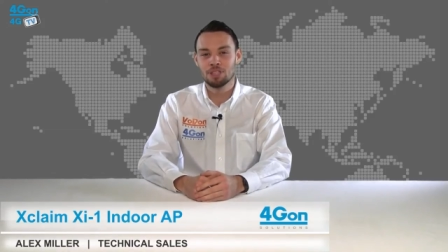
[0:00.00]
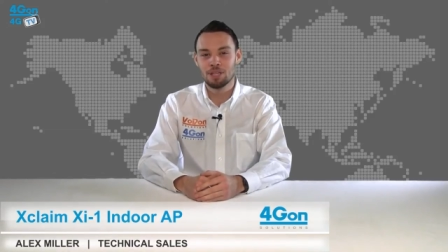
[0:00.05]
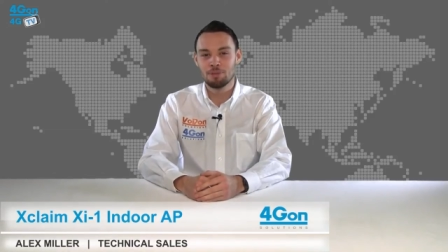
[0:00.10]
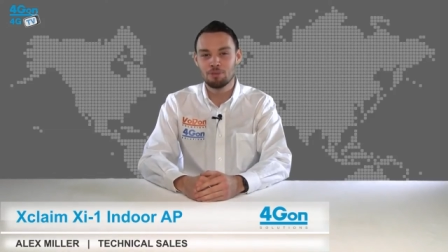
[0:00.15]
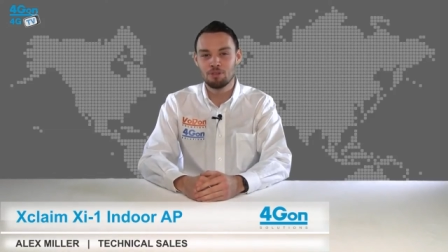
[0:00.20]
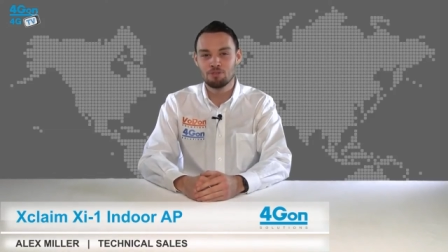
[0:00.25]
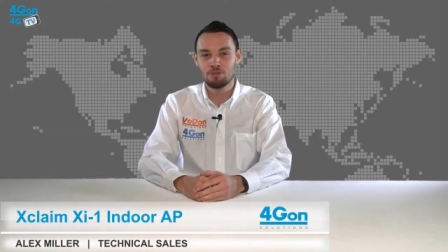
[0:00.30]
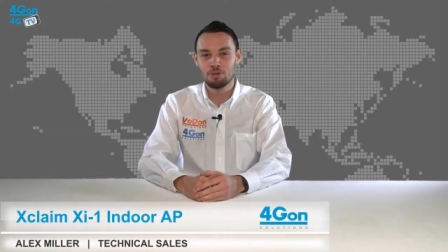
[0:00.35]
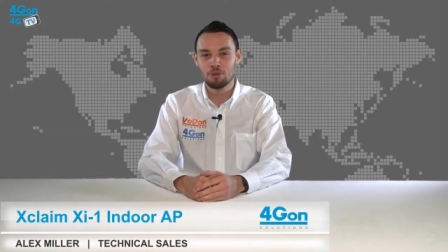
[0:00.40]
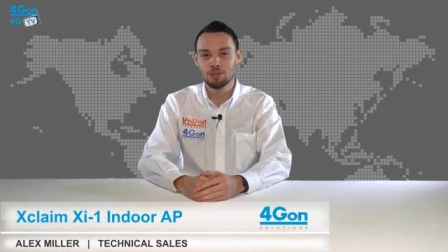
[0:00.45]

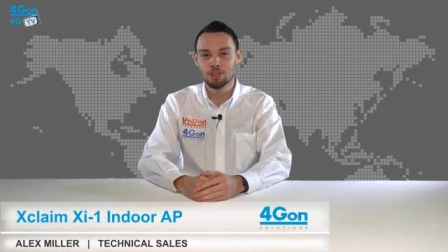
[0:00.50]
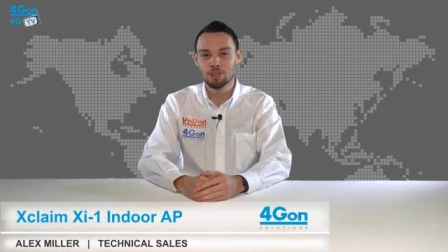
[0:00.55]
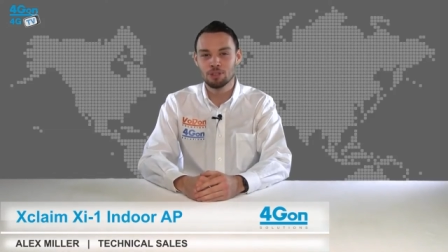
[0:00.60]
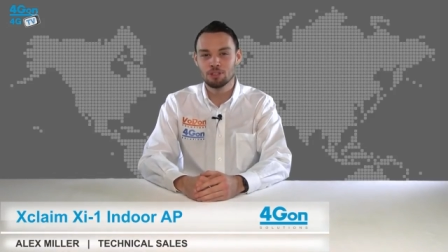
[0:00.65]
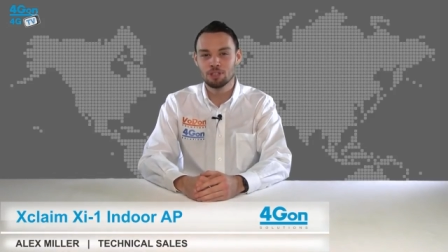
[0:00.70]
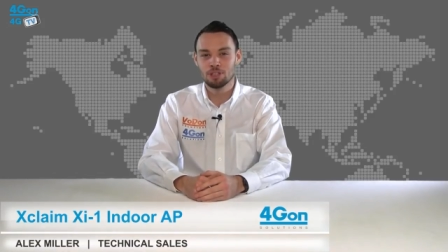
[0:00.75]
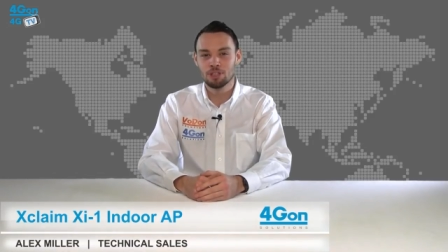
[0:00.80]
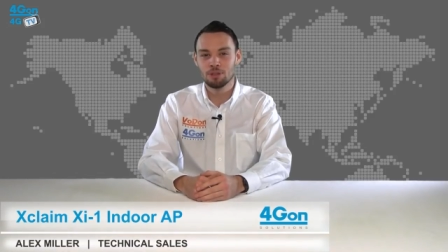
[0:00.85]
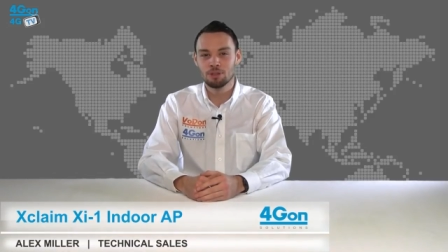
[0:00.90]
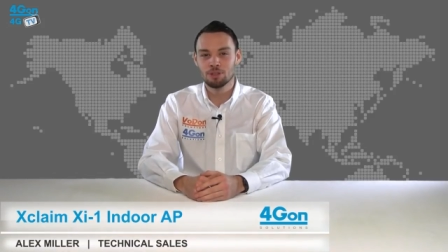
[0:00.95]
team at
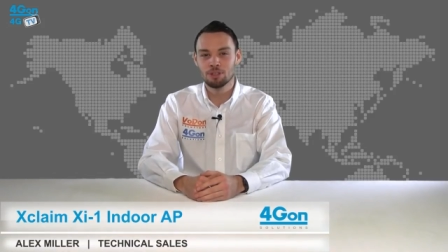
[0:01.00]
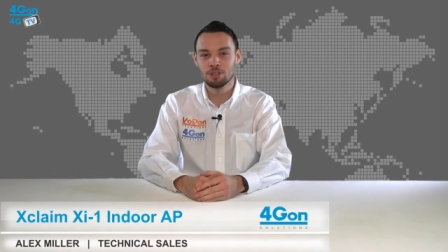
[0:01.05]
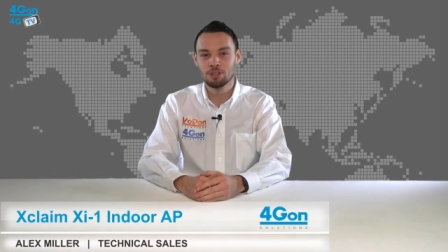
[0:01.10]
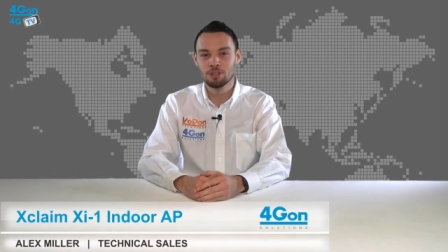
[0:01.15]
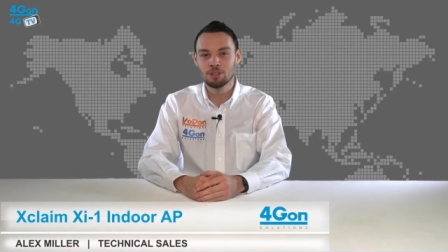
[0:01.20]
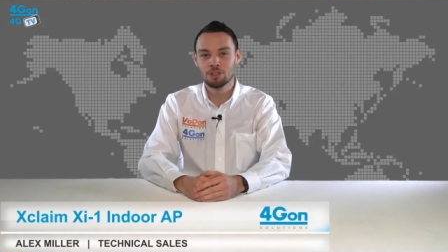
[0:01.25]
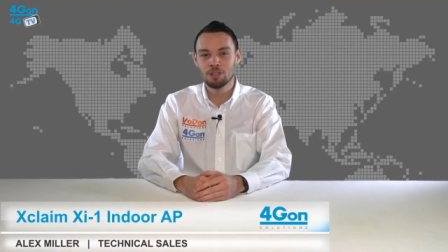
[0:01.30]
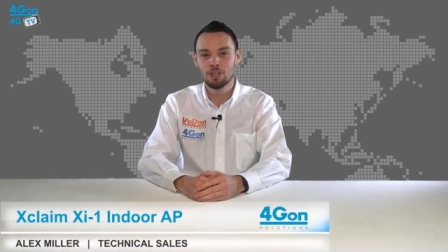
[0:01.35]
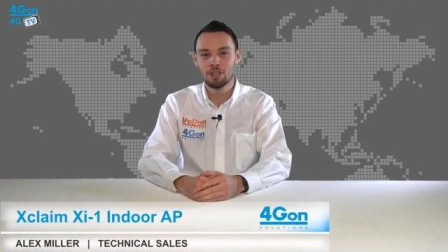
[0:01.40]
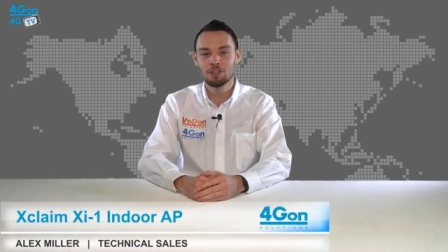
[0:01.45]
4Gon
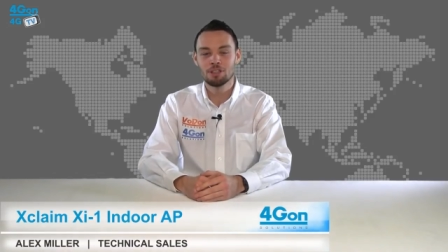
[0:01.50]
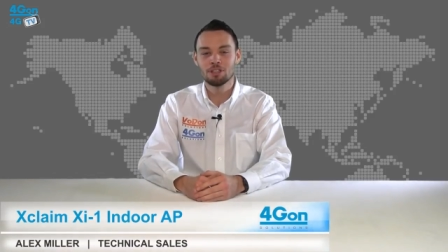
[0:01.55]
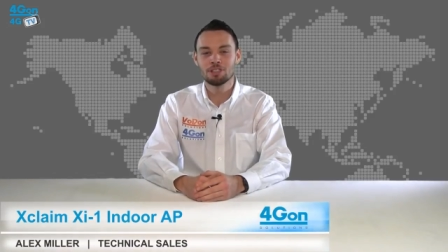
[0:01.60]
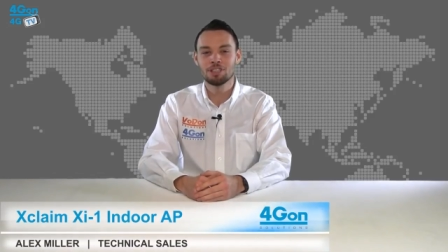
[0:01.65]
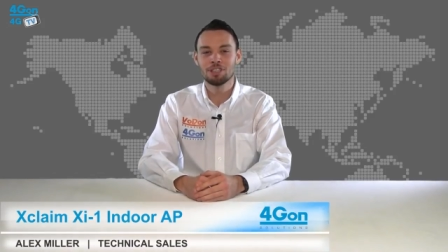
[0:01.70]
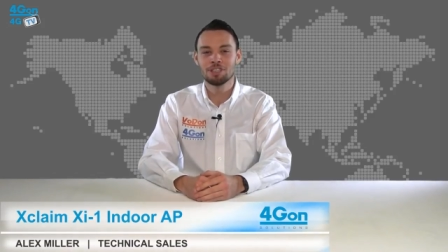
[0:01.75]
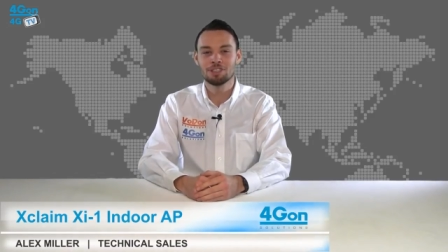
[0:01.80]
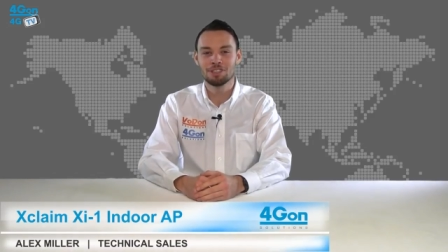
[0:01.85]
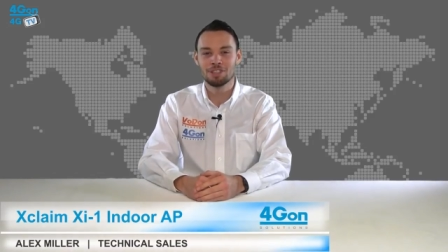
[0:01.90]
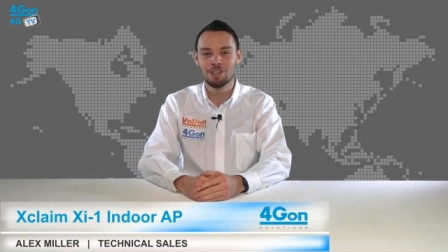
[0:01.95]
Solutions and our
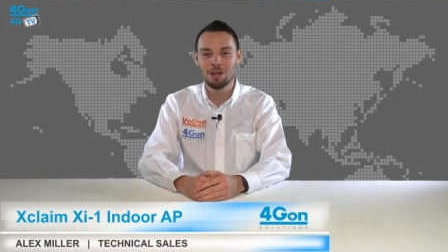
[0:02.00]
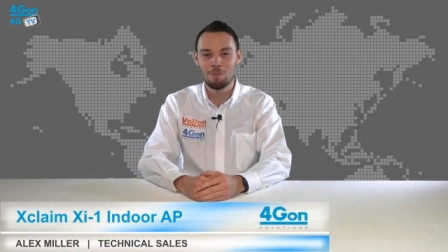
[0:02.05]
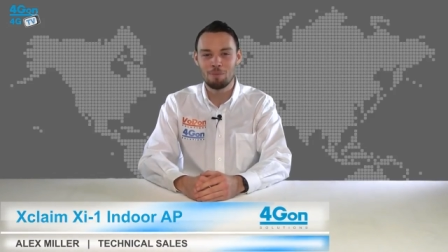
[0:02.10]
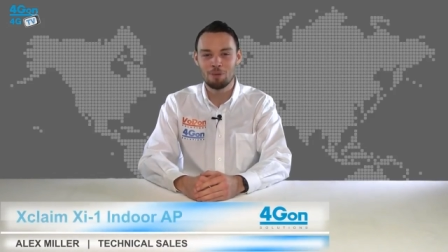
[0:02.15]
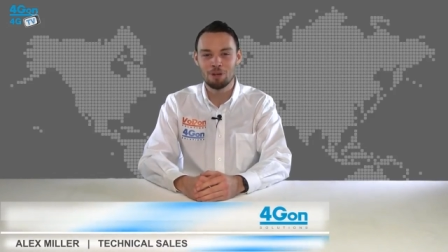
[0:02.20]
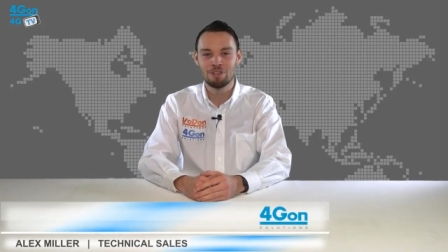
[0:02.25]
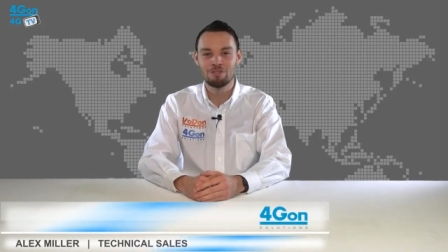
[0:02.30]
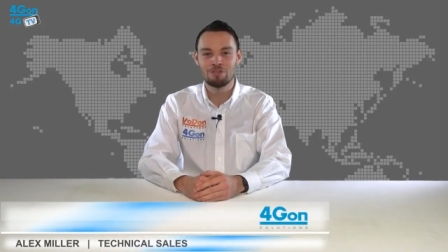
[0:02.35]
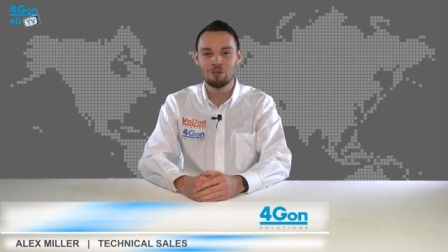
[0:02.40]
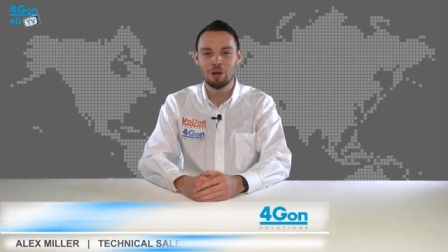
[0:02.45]
sister
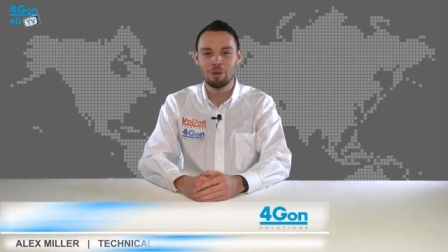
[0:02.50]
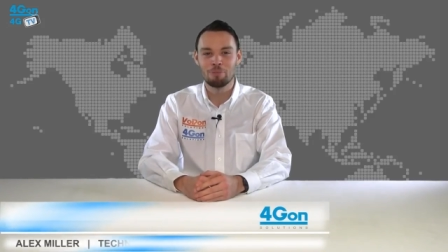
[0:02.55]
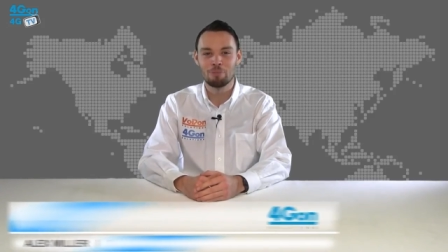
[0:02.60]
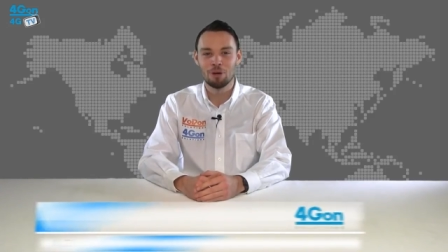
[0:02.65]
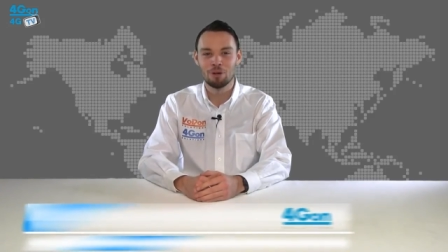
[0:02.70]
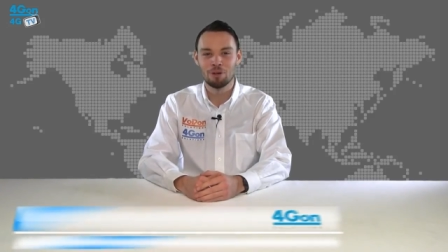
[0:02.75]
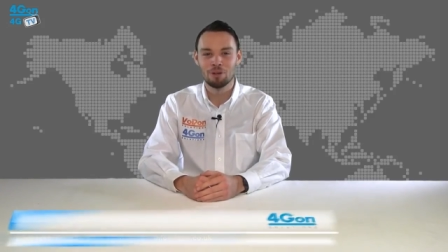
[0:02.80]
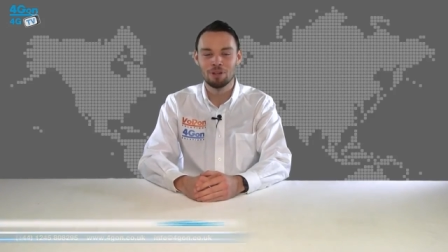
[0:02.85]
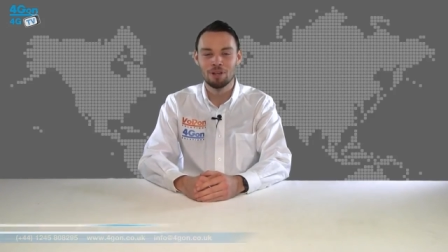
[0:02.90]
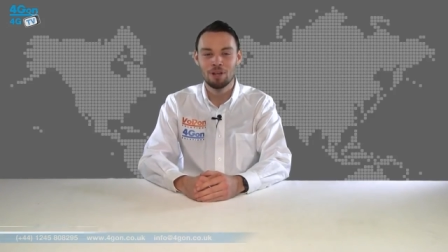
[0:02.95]
company
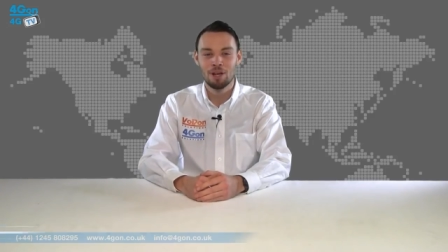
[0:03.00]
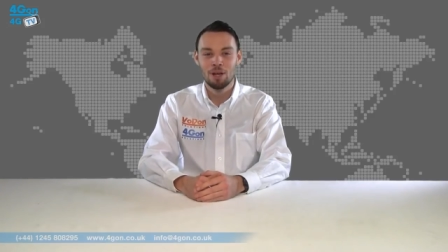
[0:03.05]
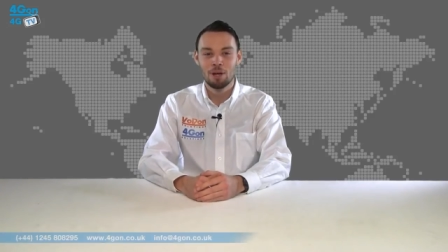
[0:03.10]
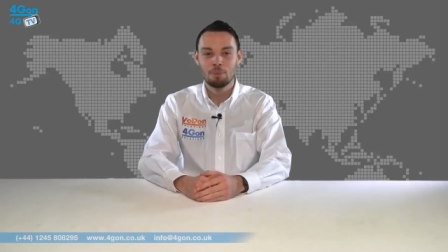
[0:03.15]
Voipon,